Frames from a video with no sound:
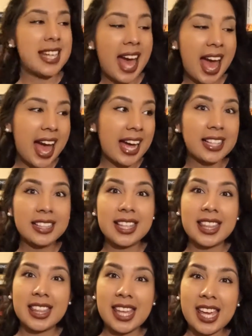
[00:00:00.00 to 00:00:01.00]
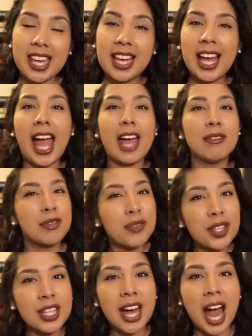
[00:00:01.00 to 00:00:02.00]
tag thing. I've been
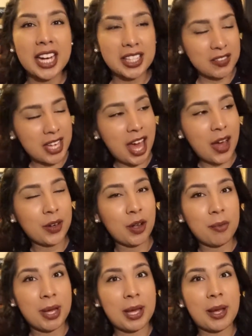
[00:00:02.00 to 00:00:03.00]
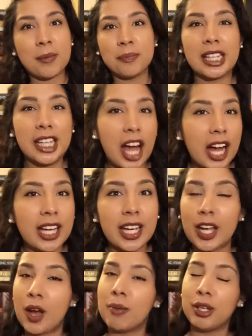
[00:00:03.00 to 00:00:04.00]
feeling kind of down on my luck,
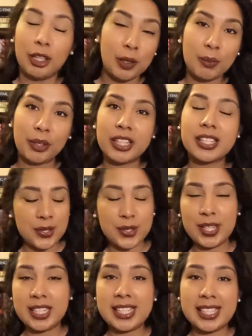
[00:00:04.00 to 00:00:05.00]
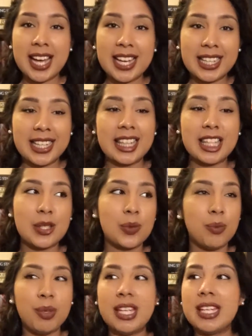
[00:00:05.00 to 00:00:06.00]
on my humors, so I decided that this
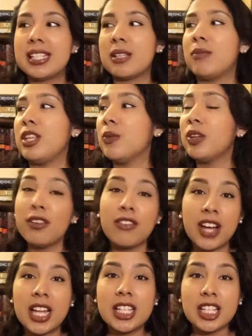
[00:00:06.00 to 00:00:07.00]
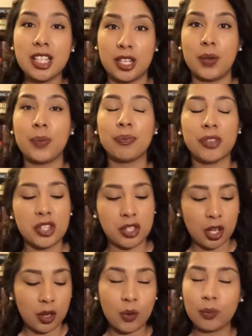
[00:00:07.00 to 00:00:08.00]
would be something really fun to do.
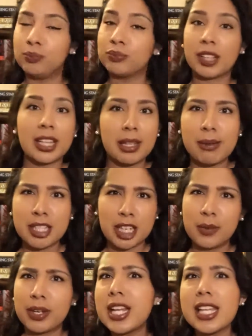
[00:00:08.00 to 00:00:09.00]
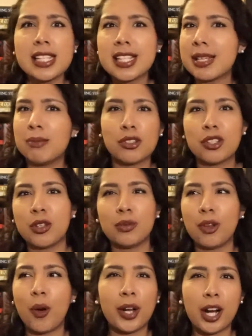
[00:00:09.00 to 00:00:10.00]
So let me tell you what it is because I'm just
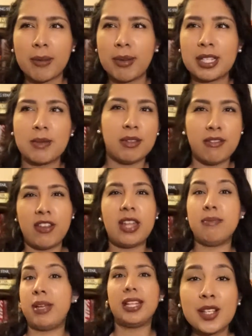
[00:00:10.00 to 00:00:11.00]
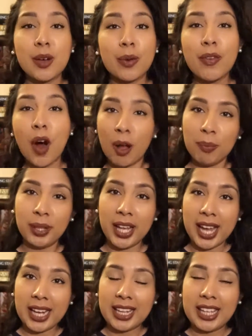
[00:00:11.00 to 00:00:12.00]
going on about something fun. But so we've all
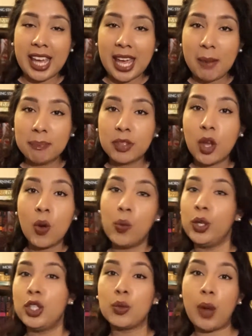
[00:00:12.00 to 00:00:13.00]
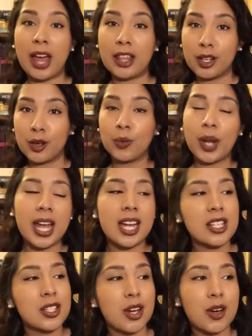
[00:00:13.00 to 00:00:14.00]
played the game Would You Rather, right?
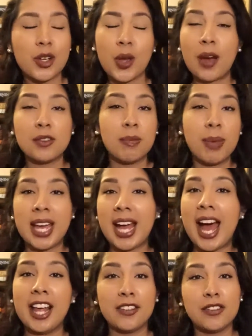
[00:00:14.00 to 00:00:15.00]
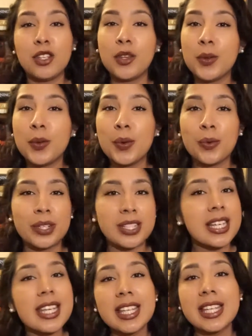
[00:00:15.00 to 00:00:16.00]
So you have to pick out of two
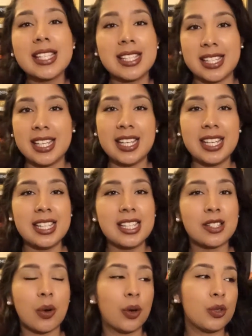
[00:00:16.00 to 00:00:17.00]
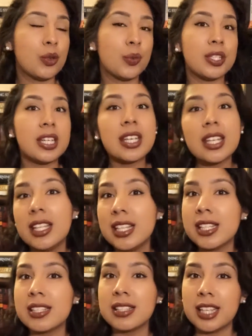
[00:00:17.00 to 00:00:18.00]
ridiculous scenes or two
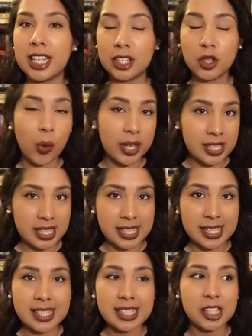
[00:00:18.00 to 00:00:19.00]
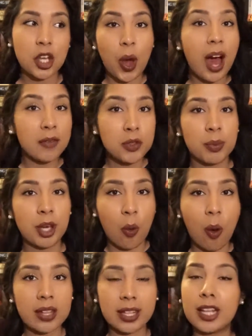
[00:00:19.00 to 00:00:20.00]
ridiculous like choices, and you have to pick
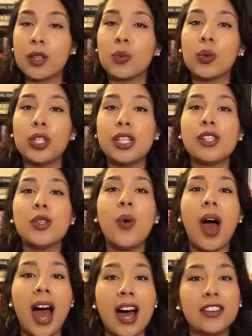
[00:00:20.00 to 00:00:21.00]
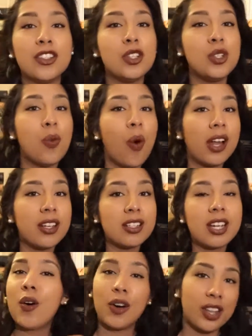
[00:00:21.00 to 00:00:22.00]
one. Like the rule is you have to do
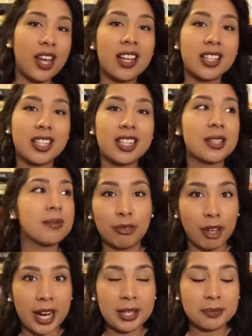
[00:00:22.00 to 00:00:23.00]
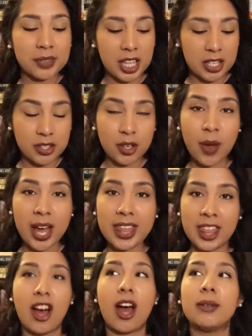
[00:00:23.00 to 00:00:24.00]
one or the other, right? So I
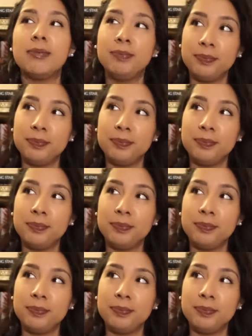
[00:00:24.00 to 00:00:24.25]
thought,